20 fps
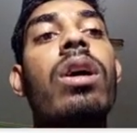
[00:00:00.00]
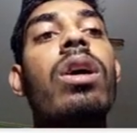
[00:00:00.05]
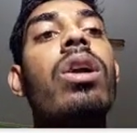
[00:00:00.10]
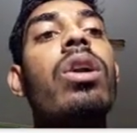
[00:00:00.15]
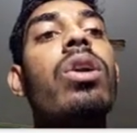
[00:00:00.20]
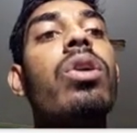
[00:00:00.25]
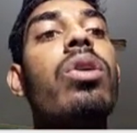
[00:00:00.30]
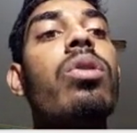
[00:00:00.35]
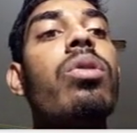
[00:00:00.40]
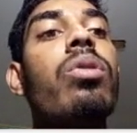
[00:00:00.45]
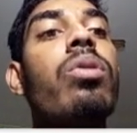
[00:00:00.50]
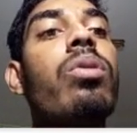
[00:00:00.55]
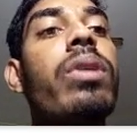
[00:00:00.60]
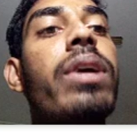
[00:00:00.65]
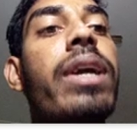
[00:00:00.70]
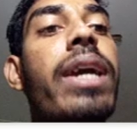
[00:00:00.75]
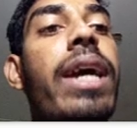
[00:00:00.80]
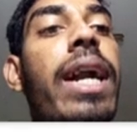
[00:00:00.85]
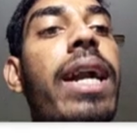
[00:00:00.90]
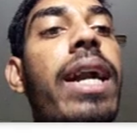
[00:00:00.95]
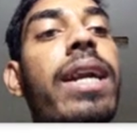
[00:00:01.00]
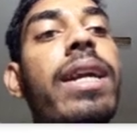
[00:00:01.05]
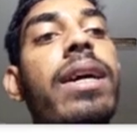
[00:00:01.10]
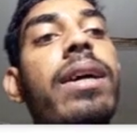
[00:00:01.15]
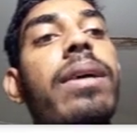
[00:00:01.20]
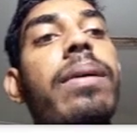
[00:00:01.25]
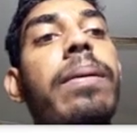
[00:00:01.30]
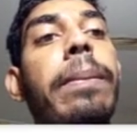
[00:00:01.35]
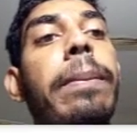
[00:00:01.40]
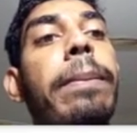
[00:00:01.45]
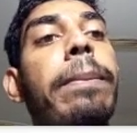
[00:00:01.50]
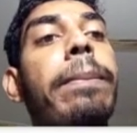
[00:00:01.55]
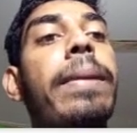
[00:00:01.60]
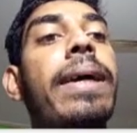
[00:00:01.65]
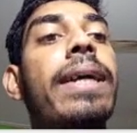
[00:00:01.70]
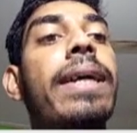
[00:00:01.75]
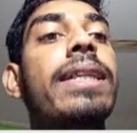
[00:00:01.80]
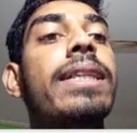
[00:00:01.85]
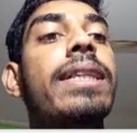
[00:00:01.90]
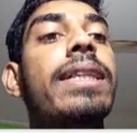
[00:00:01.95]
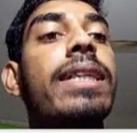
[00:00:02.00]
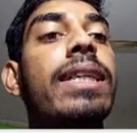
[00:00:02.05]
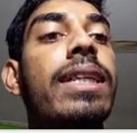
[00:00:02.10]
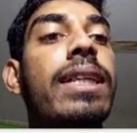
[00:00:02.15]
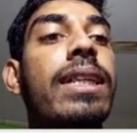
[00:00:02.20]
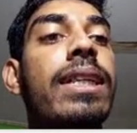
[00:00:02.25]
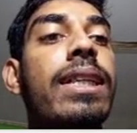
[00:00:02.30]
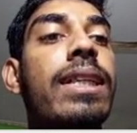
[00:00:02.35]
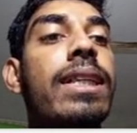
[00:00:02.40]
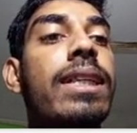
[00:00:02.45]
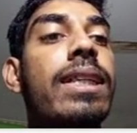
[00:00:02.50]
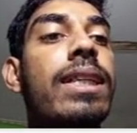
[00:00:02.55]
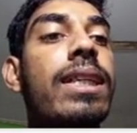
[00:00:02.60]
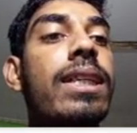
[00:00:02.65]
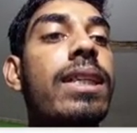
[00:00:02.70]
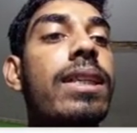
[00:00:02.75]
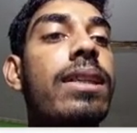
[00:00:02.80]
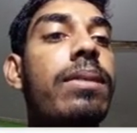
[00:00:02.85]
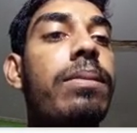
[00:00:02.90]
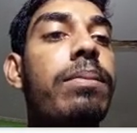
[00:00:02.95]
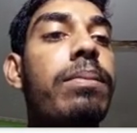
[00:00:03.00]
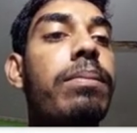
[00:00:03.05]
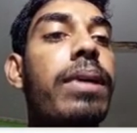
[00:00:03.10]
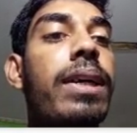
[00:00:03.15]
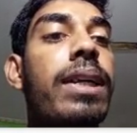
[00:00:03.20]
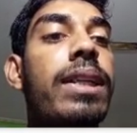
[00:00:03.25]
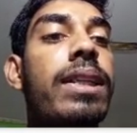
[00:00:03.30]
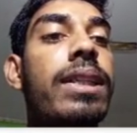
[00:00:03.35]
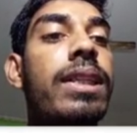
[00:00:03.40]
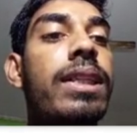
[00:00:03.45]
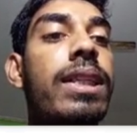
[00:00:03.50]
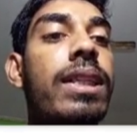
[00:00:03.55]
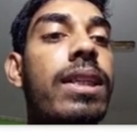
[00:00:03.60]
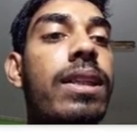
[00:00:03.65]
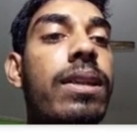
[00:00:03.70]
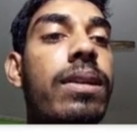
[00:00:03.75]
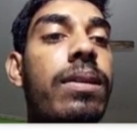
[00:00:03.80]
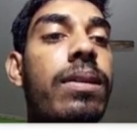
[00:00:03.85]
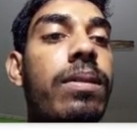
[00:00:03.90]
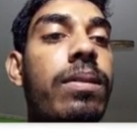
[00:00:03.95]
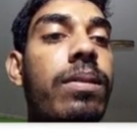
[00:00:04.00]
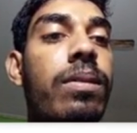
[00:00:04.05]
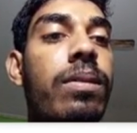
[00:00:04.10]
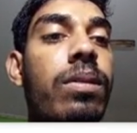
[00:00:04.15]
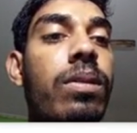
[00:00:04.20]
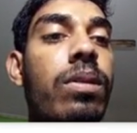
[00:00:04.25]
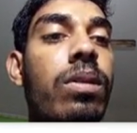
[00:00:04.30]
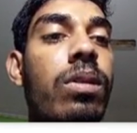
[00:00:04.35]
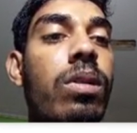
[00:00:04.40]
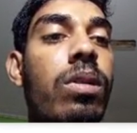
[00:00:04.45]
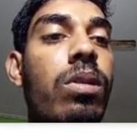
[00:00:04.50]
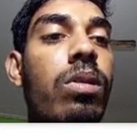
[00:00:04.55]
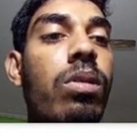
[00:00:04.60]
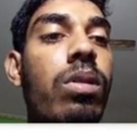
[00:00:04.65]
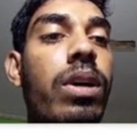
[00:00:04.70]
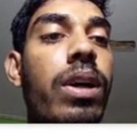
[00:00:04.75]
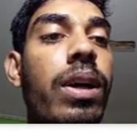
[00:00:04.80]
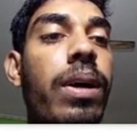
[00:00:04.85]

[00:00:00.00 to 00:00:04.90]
to get benzene. This is benzene. Okay,